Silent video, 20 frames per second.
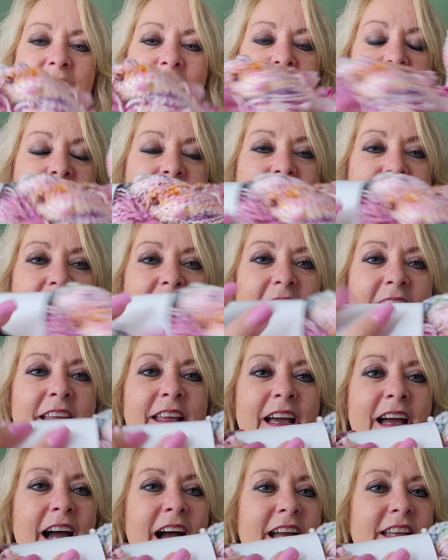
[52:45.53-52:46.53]
And I
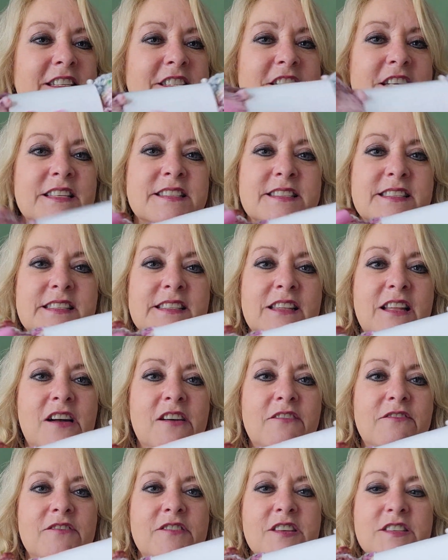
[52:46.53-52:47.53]
just
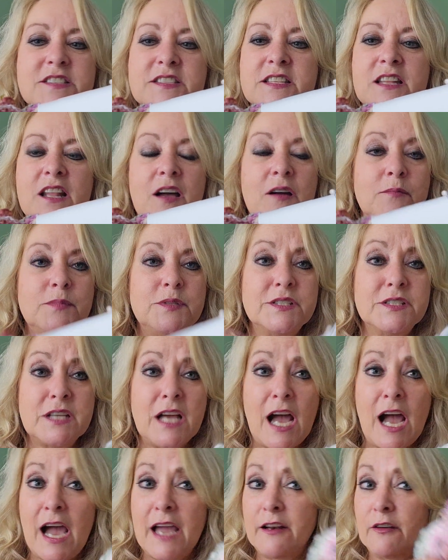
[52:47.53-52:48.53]
love the slubs.
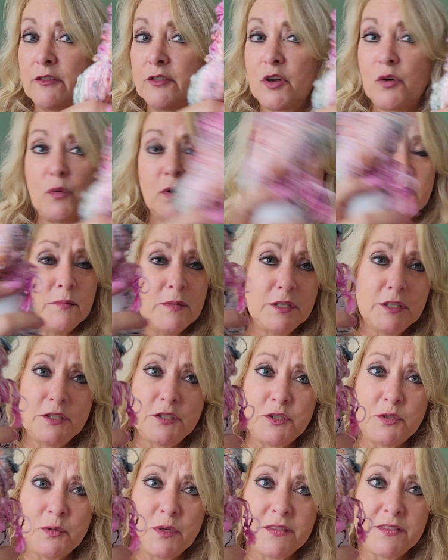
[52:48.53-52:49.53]
I don't know what I'm going to
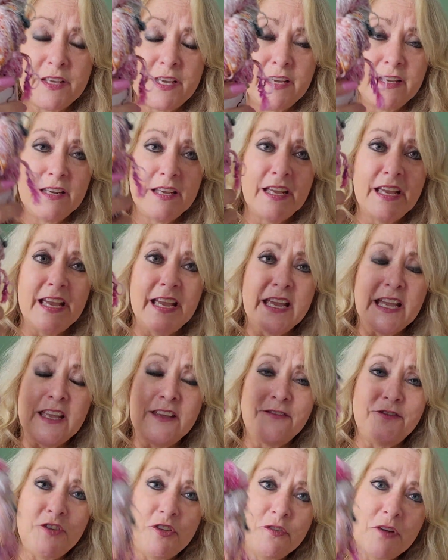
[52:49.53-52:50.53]
do with it.
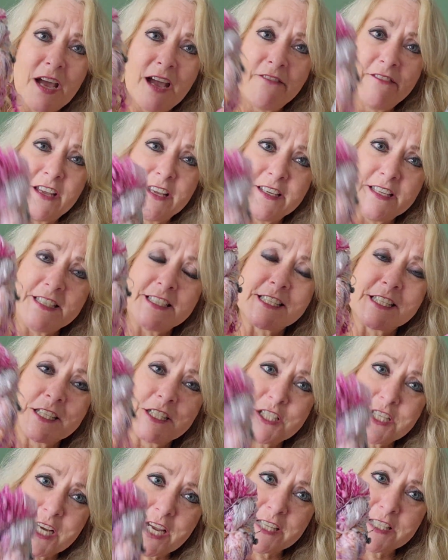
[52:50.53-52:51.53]
If you have any
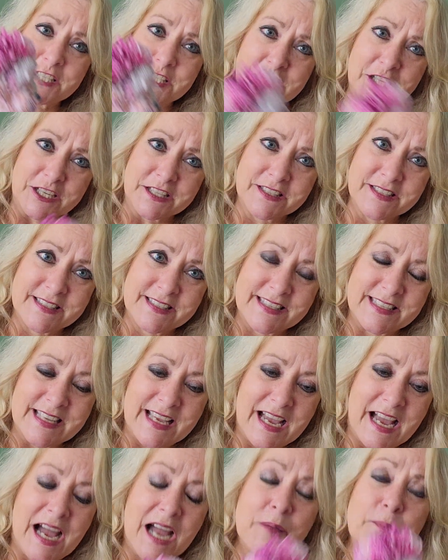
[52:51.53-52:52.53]
suggestions,
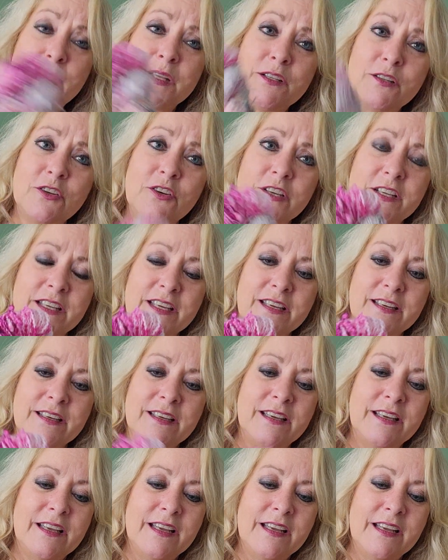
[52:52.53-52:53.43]
I've been looking.